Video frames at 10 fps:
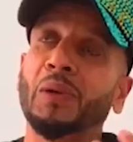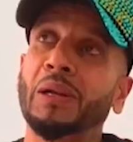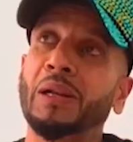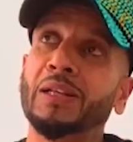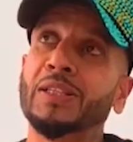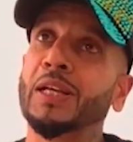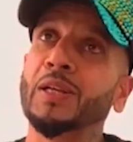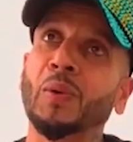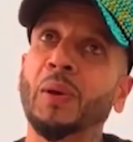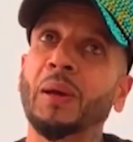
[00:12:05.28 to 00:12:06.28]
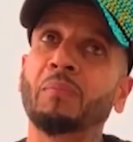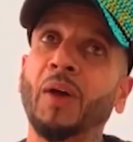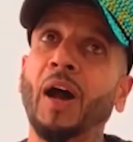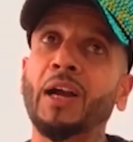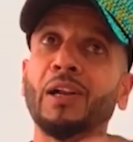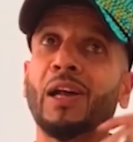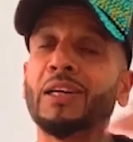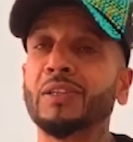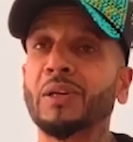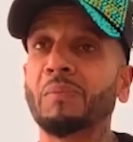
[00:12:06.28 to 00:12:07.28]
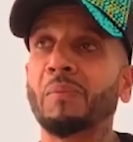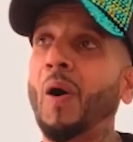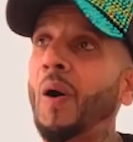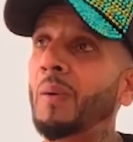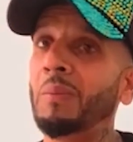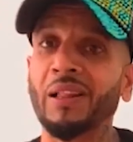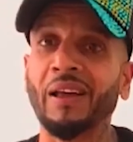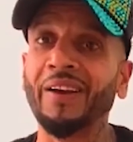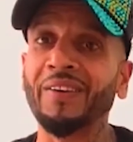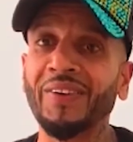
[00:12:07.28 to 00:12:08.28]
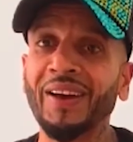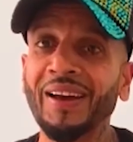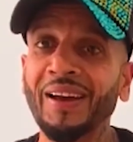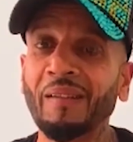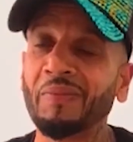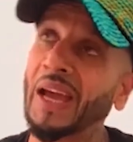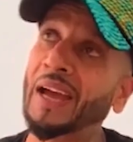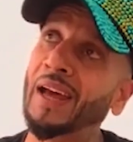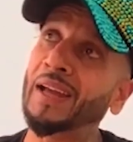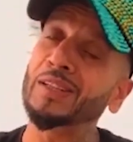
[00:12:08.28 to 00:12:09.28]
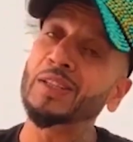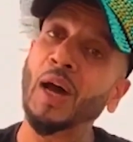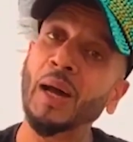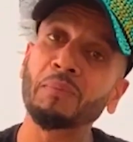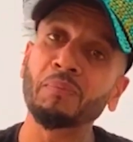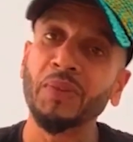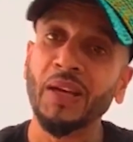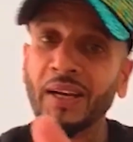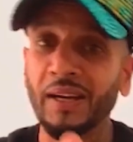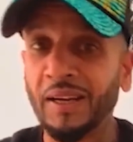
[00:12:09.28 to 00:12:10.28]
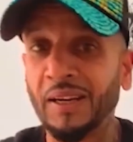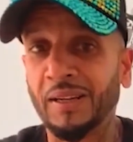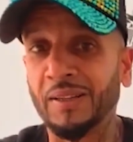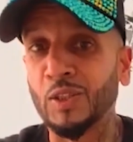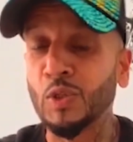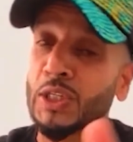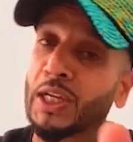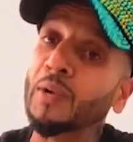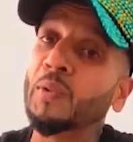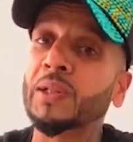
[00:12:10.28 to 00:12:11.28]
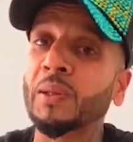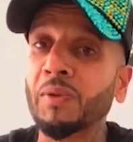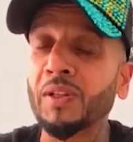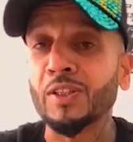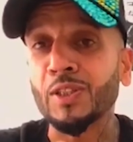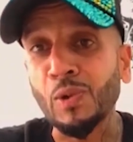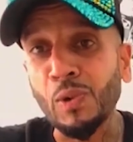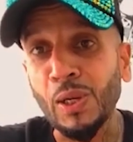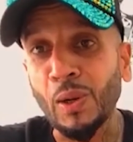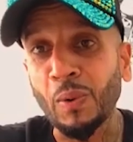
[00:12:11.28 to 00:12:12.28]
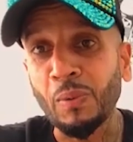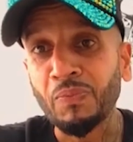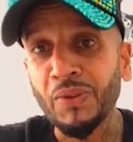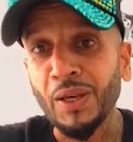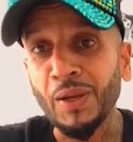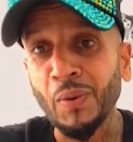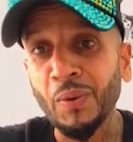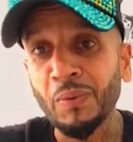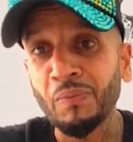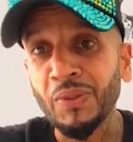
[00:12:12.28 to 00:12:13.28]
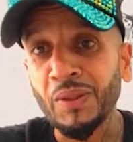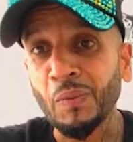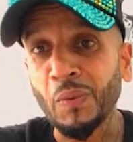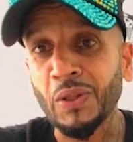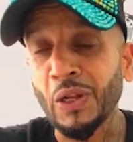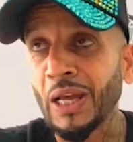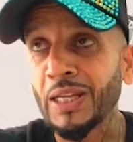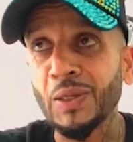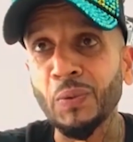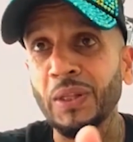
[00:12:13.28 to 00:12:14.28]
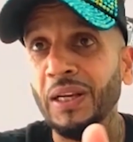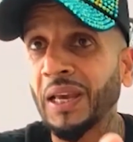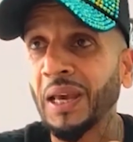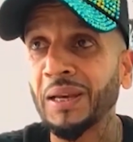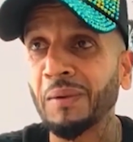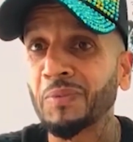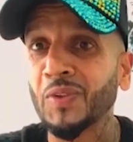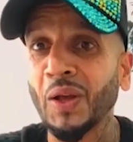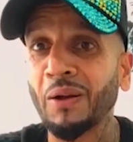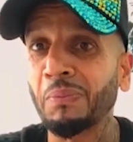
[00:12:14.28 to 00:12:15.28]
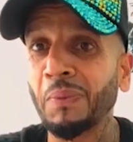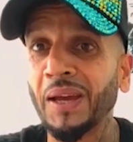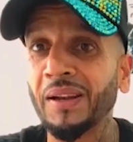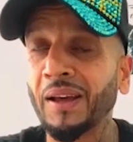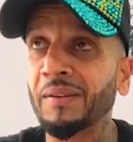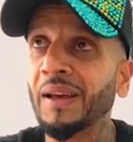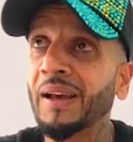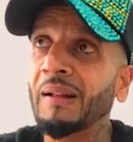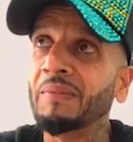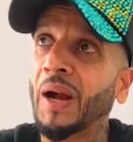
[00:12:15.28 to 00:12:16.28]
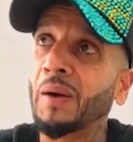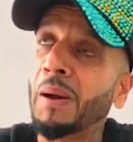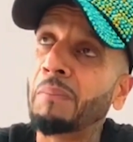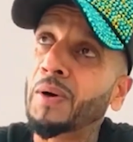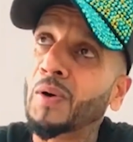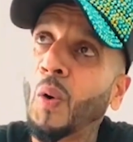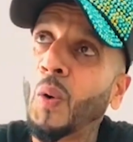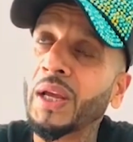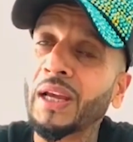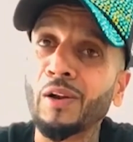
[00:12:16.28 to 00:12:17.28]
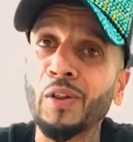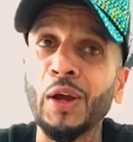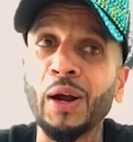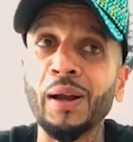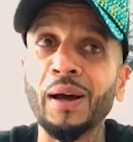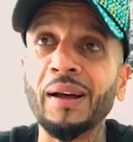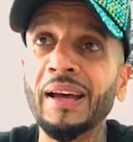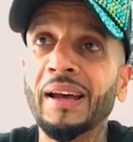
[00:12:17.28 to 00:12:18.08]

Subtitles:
listening to him, idolizing him all my life, and had a time to chill with him in the studio, with the legend, with the king himself, man. And I remember recording in Ludhiana.